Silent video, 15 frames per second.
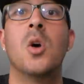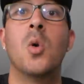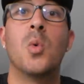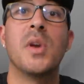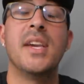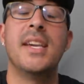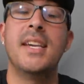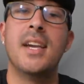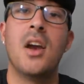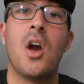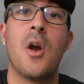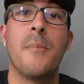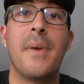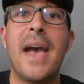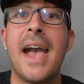We
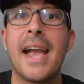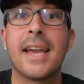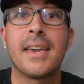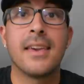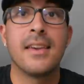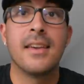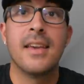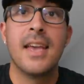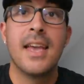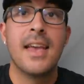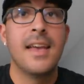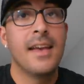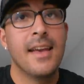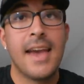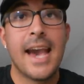are back
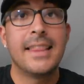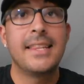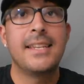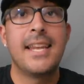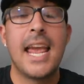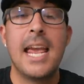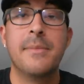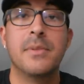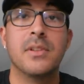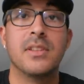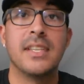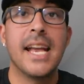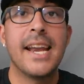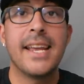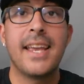at the table
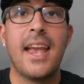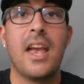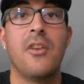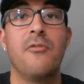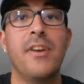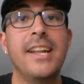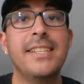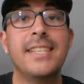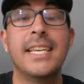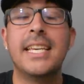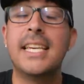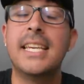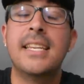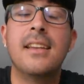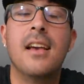yet again, ready to
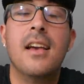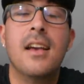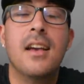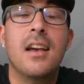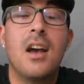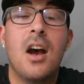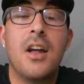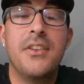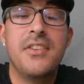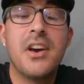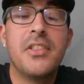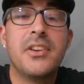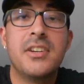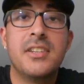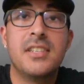eat
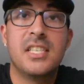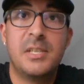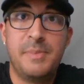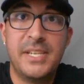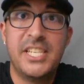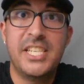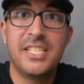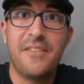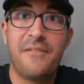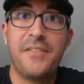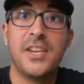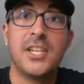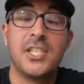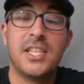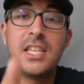Another species of
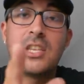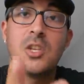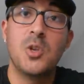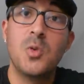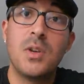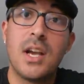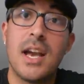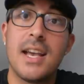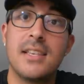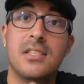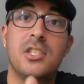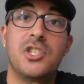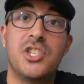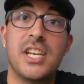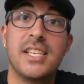fish that you guys
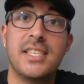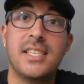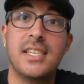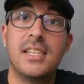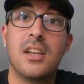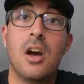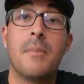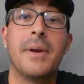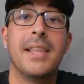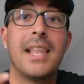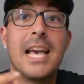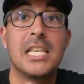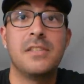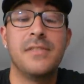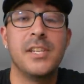suggested on my
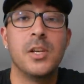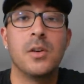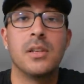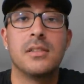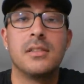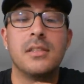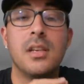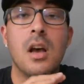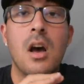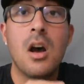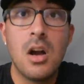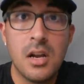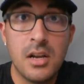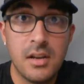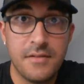last video, a
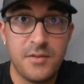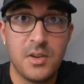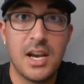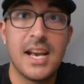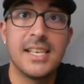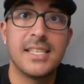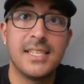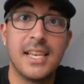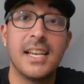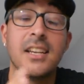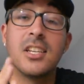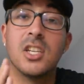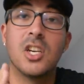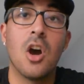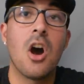ton of you guys
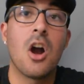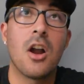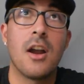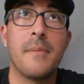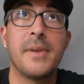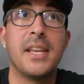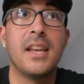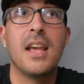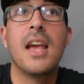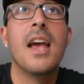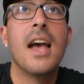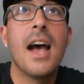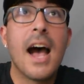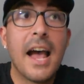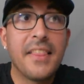said gar. I mean,
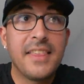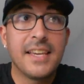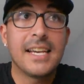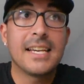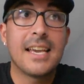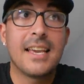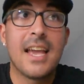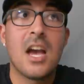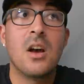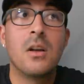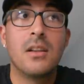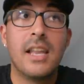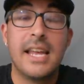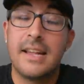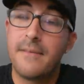I think I could
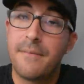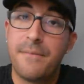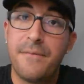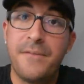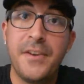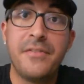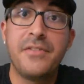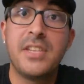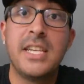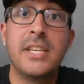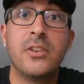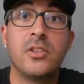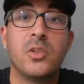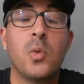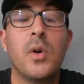count like
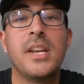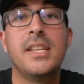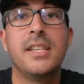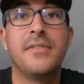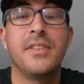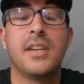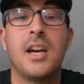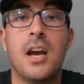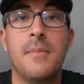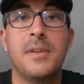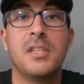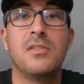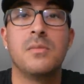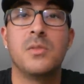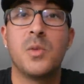fifteen or twenty different
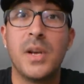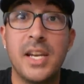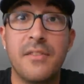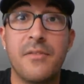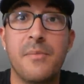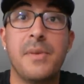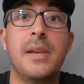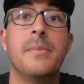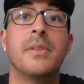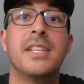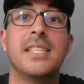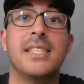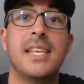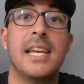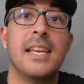comments from twenty different people
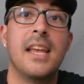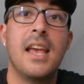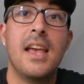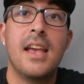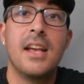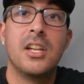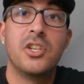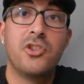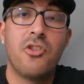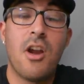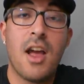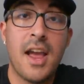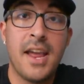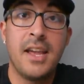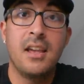that said
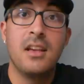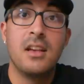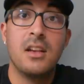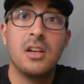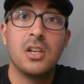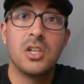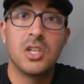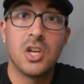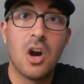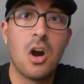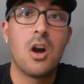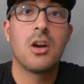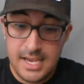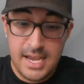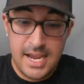try
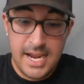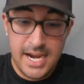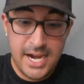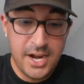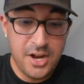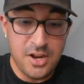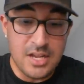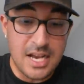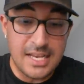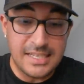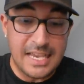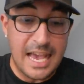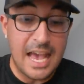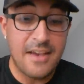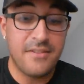gar. Here you guys
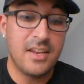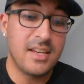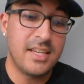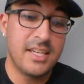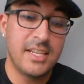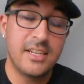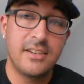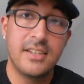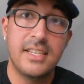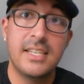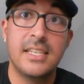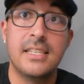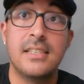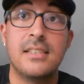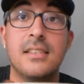have it. Here
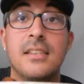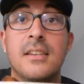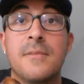is